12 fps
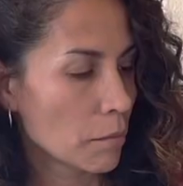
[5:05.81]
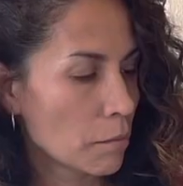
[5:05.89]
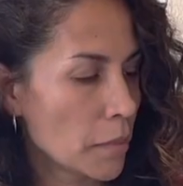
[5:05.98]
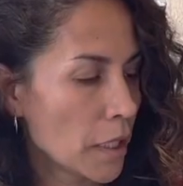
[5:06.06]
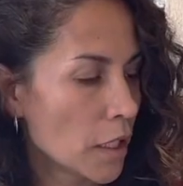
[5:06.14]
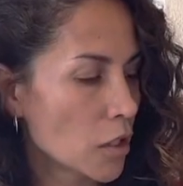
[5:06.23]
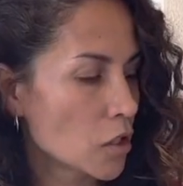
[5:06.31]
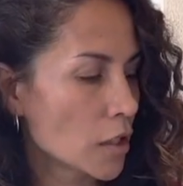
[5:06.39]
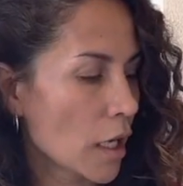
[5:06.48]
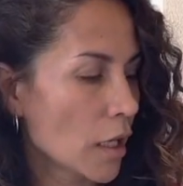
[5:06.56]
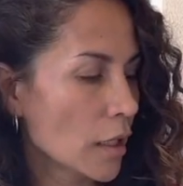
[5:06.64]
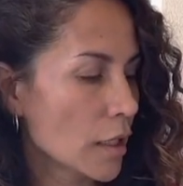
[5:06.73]
Being
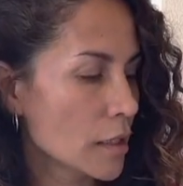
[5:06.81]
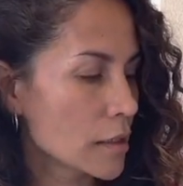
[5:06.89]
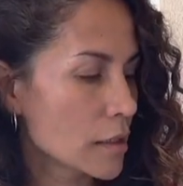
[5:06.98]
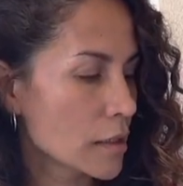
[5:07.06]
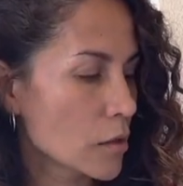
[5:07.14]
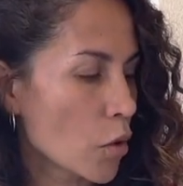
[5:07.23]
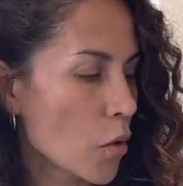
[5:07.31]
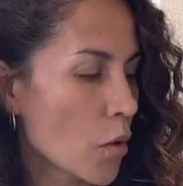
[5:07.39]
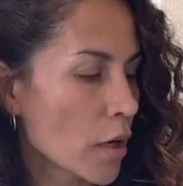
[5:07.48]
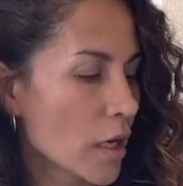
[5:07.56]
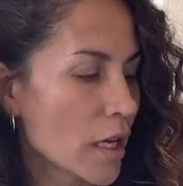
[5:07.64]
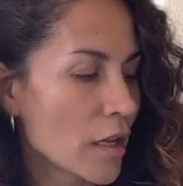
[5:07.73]
jealous
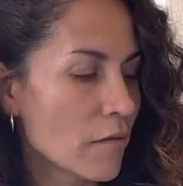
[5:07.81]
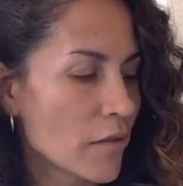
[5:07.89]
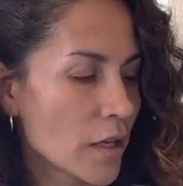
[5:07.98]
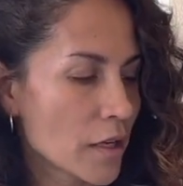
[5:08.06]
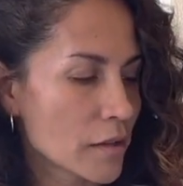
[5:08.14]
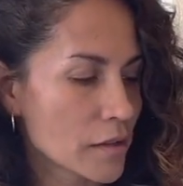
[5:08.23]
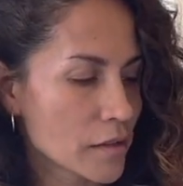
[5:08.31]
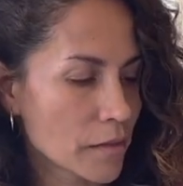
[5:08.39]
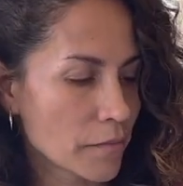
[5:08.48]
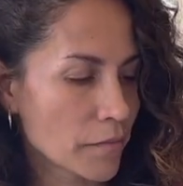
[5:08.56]
or envious.